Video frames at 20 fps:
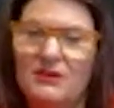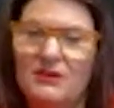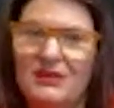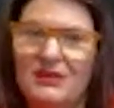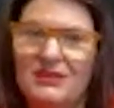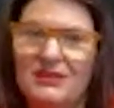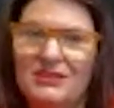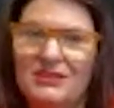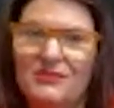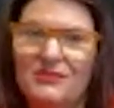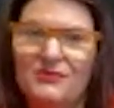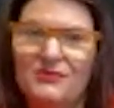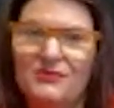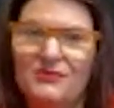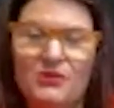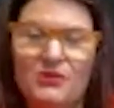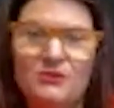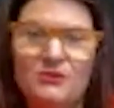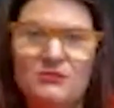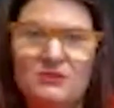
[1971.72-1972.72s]
it's a
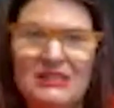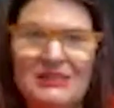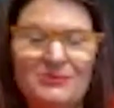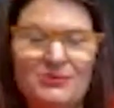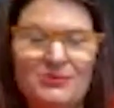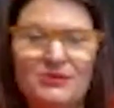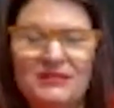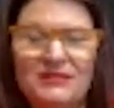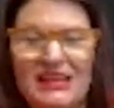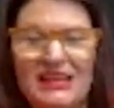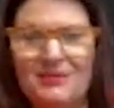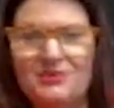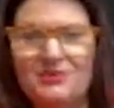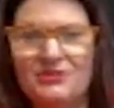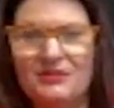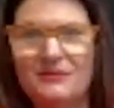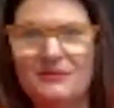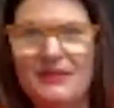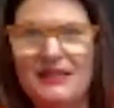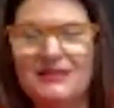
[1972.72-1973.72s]
few simple steps
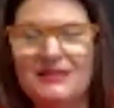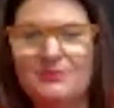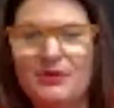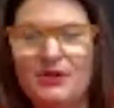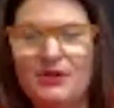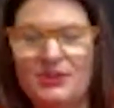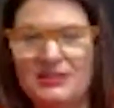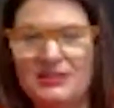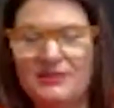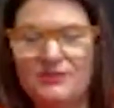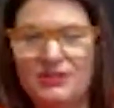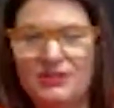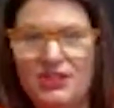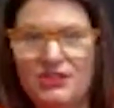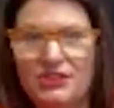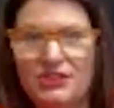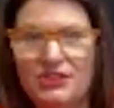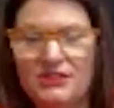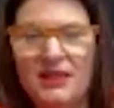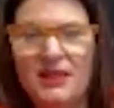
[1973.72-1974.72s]
to make some positive
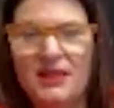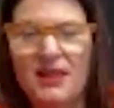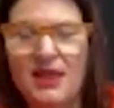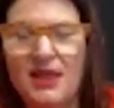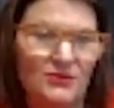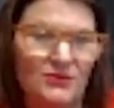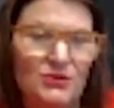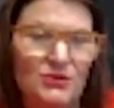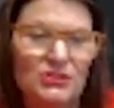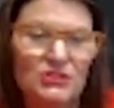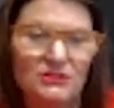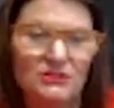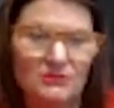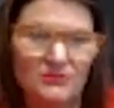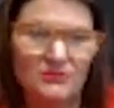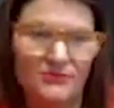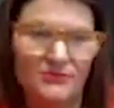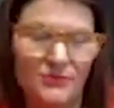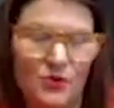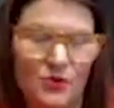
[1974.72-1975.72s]
changes. First
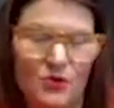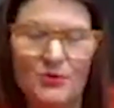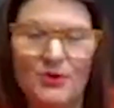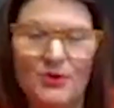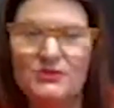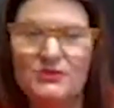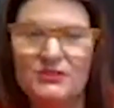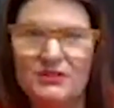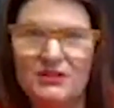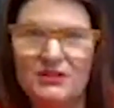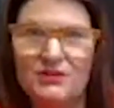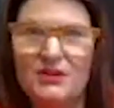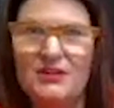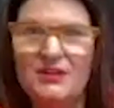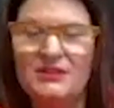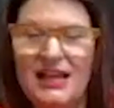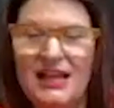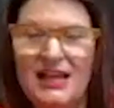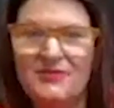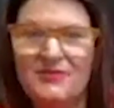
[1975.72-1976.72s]
and foremost, you
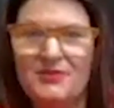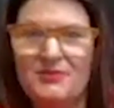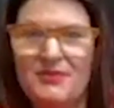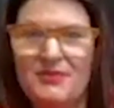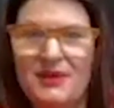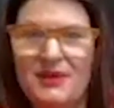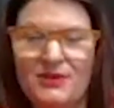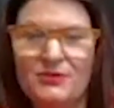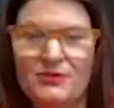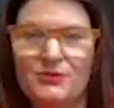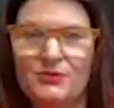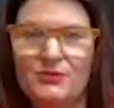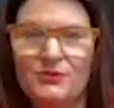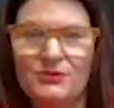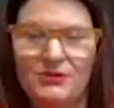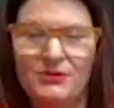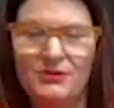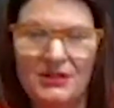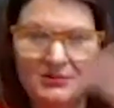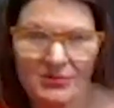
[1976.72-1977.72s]
need to have a
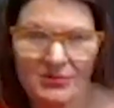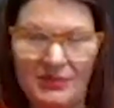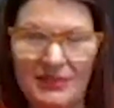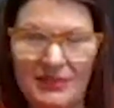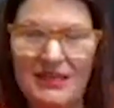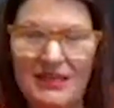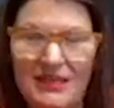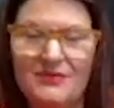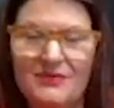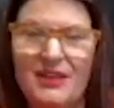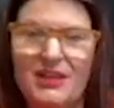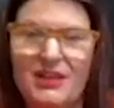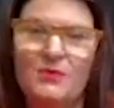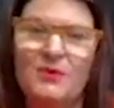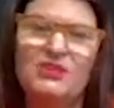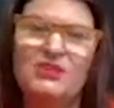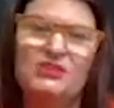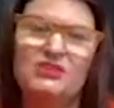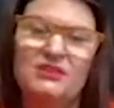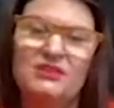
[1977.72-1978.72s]
medical complete
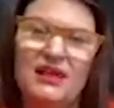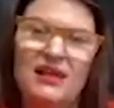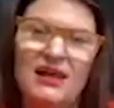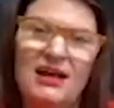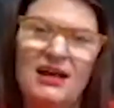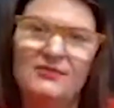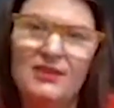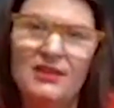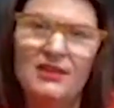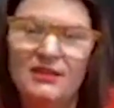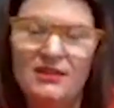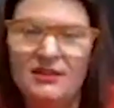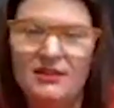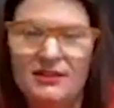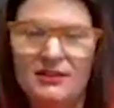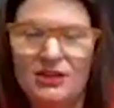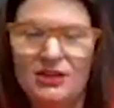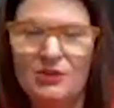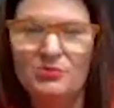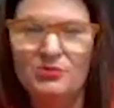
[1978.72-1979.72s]
evaluation to have,
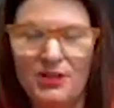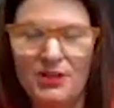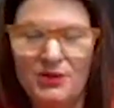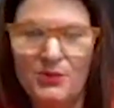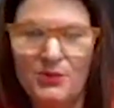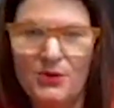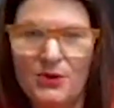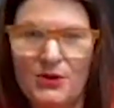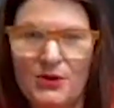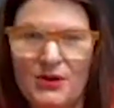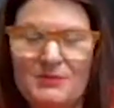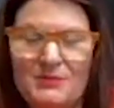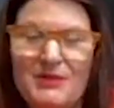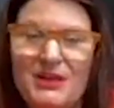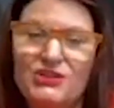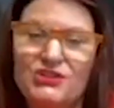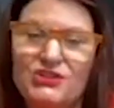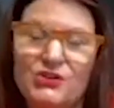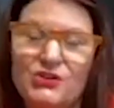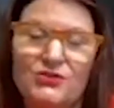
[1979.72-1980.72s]
blood work and
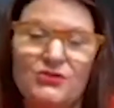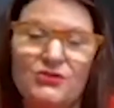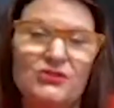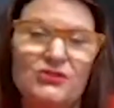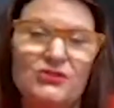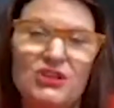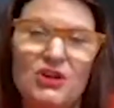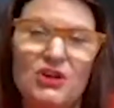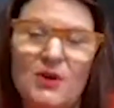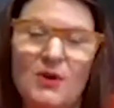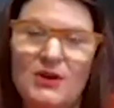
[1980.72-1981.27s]
make sure there's no